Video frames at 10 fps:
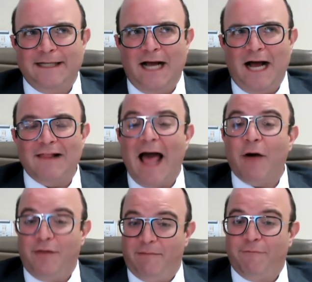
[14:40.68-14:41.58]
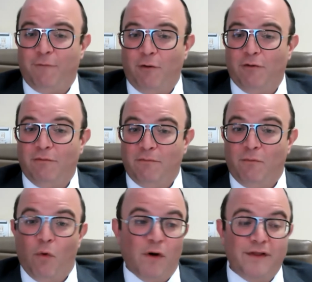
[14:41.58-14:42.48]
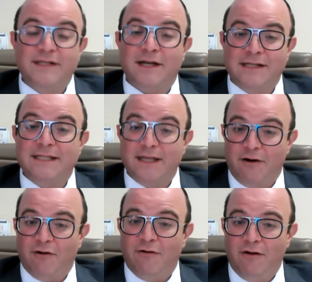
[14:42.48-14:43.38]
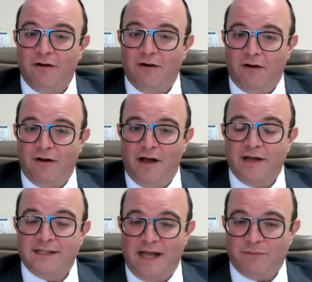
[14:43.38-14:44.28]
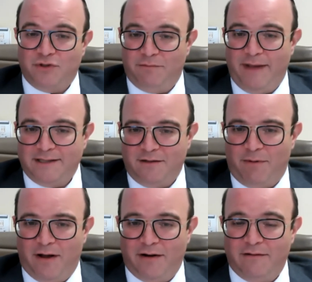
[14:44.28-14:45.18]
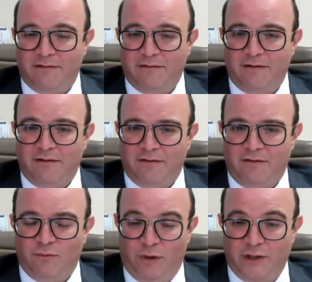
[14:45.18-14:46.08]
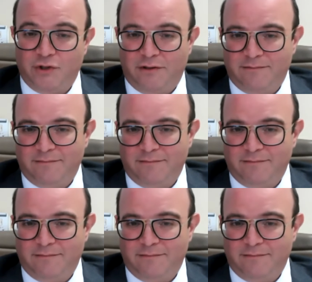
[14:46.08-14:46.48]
allow them or at least consider an exemption based upon religion.